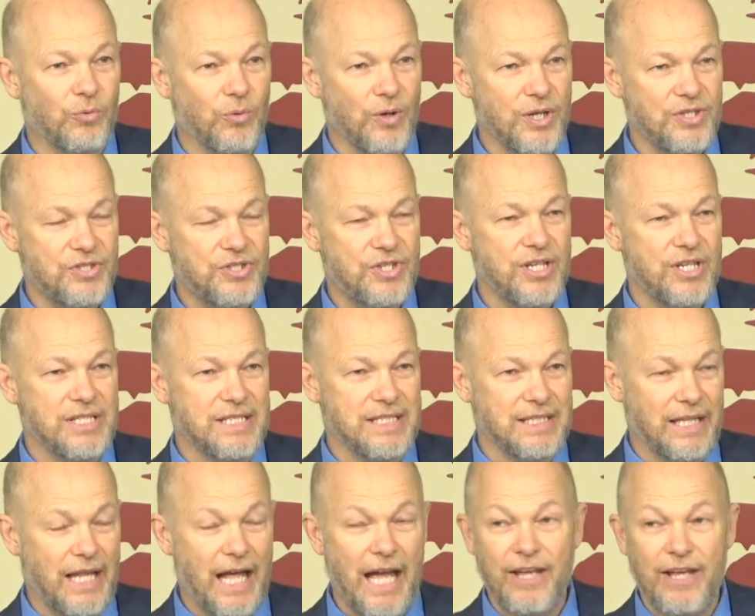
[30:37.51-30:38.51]
risked his
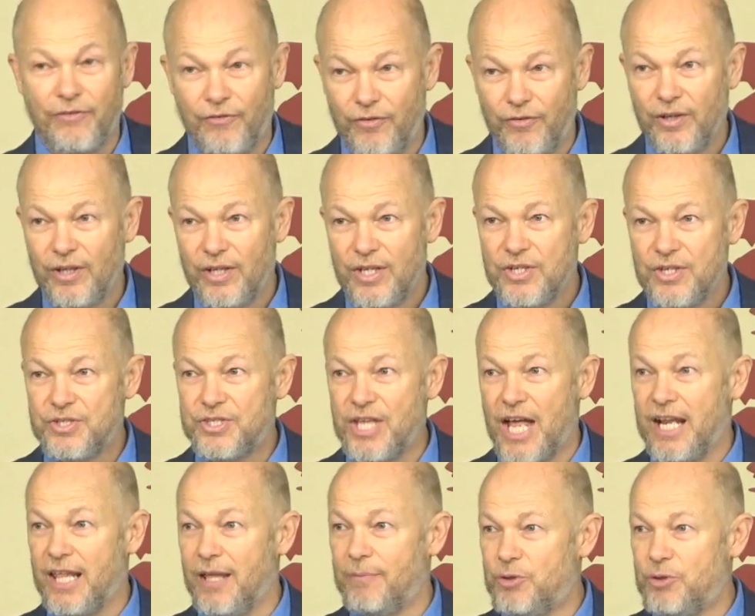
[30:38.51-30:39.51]
life
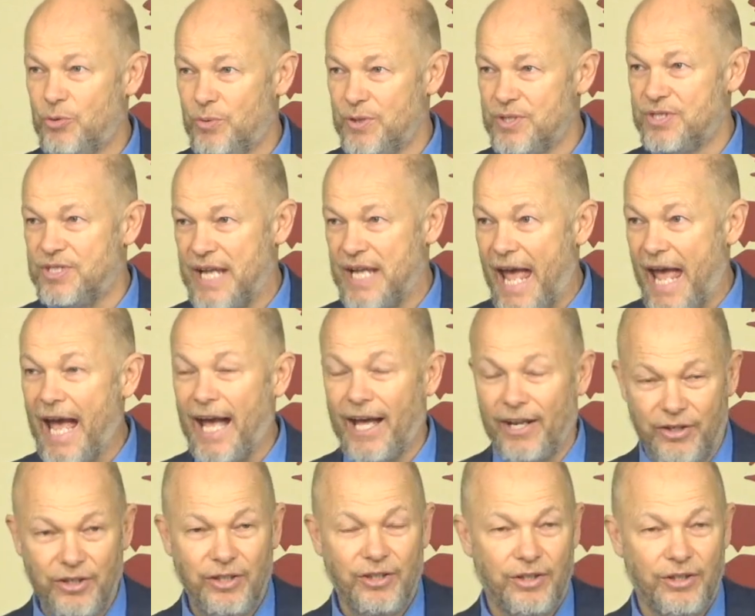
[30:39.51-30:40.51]
standing up to his
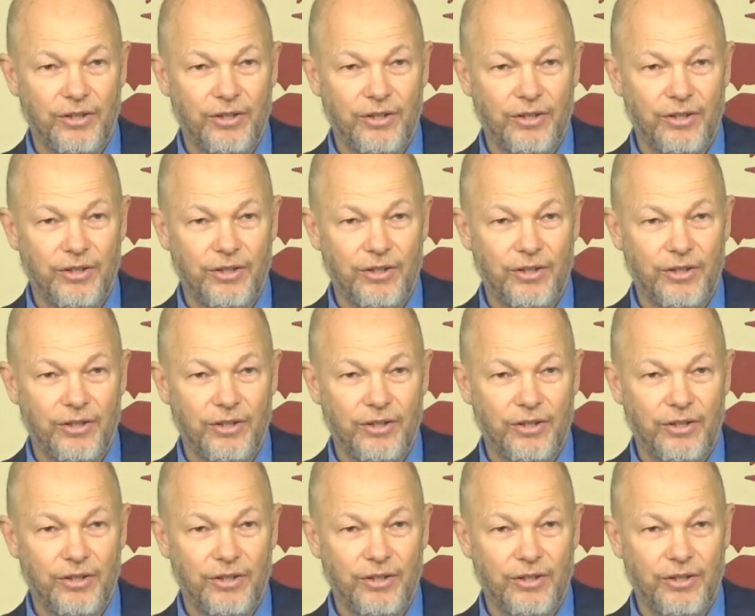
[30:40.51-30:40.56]
dad